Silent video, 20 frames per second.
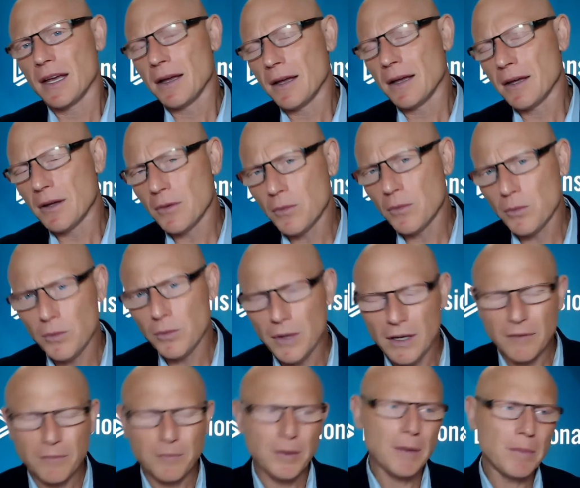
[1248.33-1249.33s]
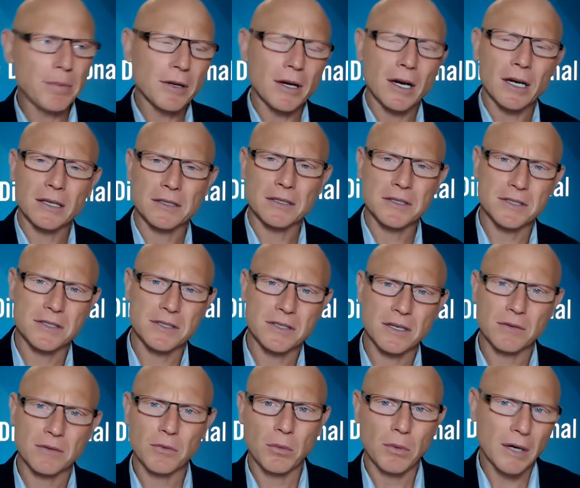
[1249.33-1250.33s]
if people are
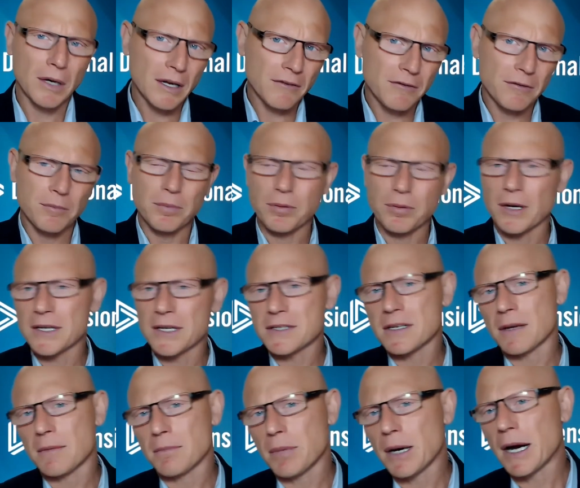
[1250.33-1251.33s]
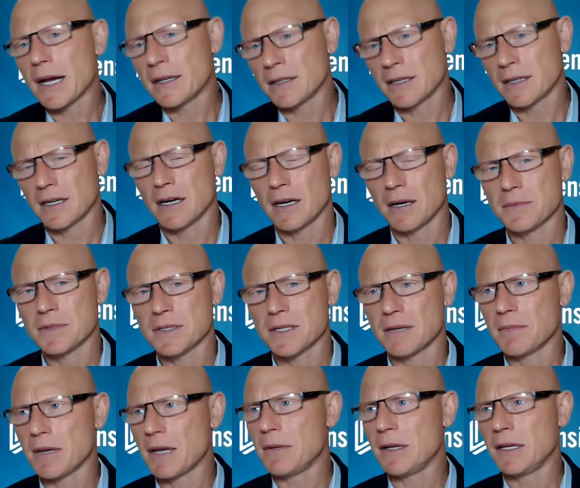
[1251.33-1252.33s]
concerned, well, what if President Biden comes
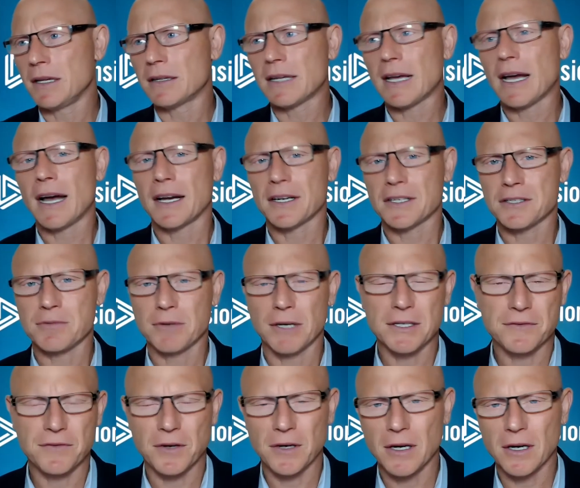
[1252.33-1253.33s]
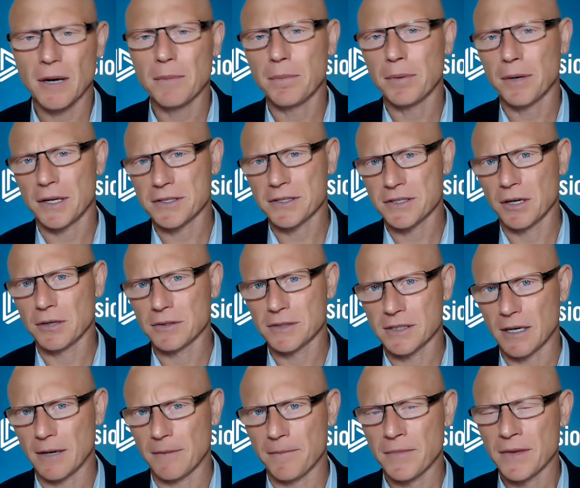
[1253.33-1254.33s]
and maybe the tax rates for companies goes
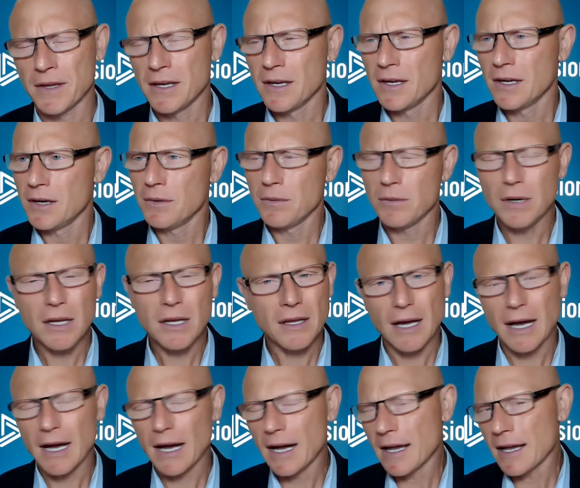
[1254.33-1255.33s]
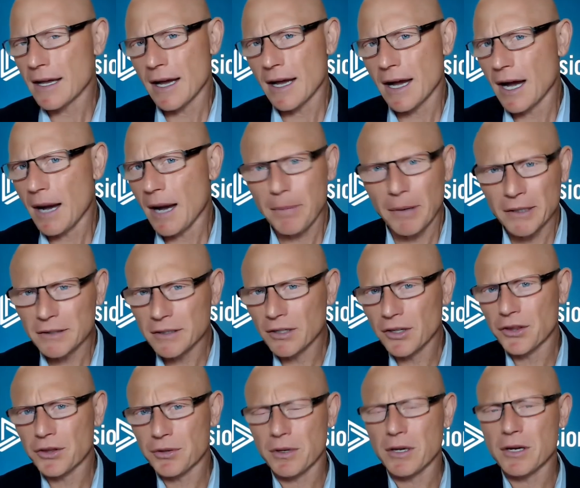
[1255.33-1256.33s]
up? Well, up until
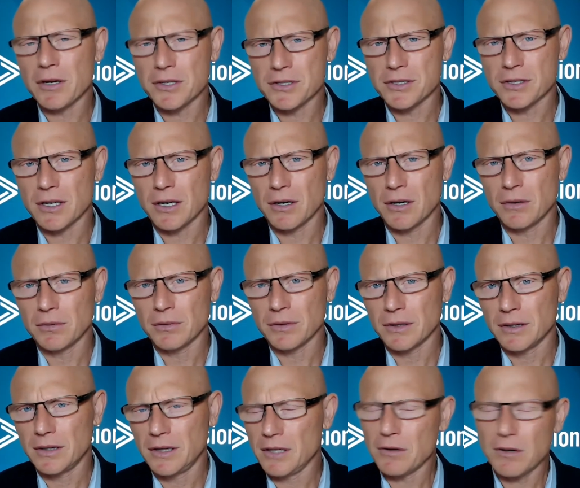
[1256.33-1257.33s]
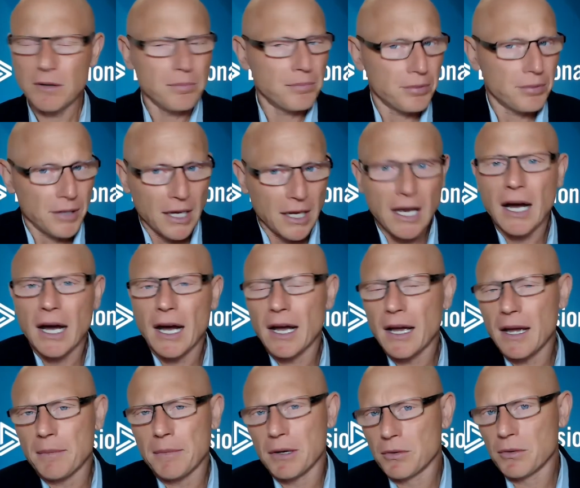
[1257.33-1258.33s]
3 years ago, they were pretty
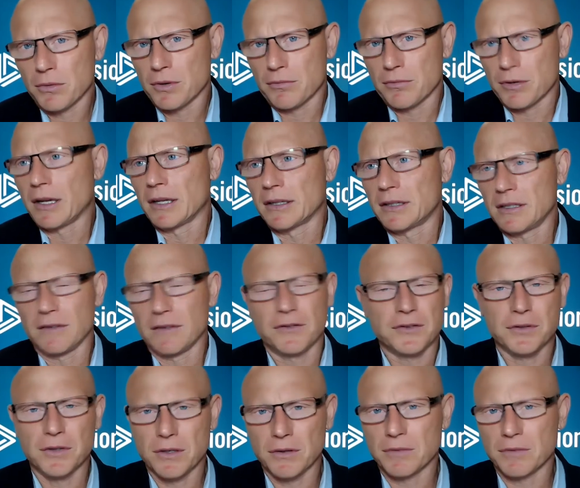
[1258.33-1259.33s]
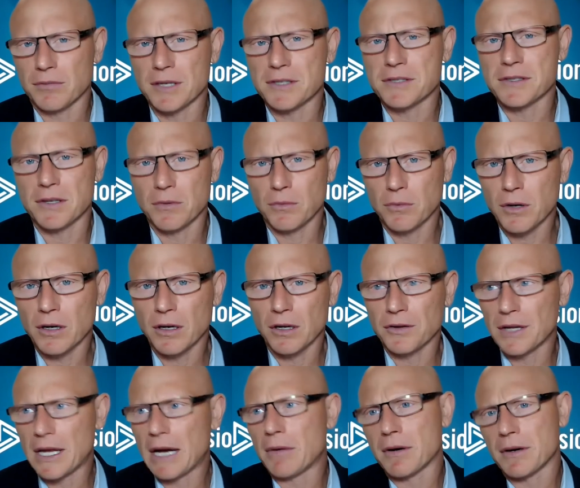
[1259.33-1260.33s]
high. I mean, we're relative to the rest of the world.
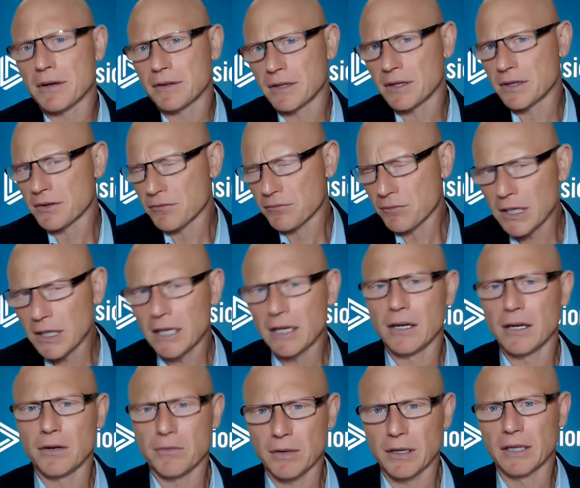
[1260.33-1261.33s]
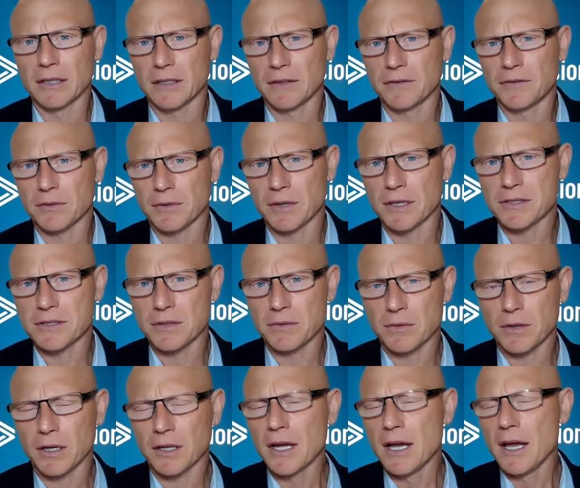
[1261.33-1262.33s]
Now they're really low relative to the rest of the
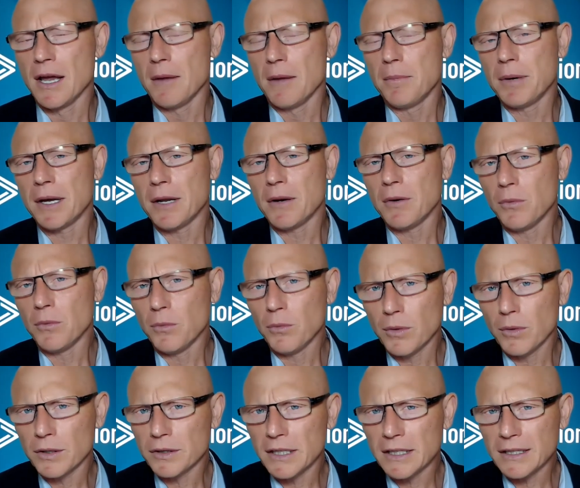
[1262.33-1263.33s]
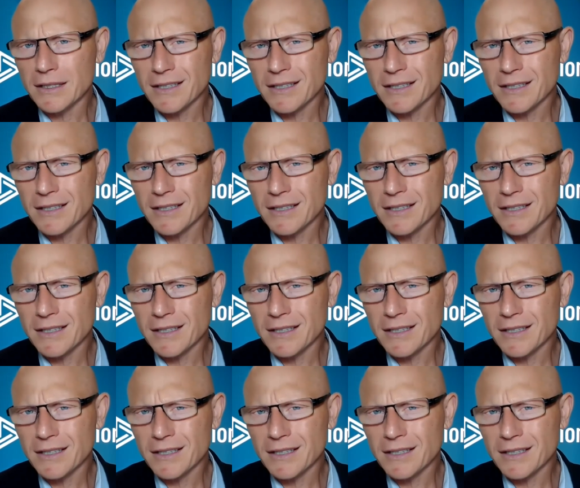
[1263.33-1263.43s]
world. But did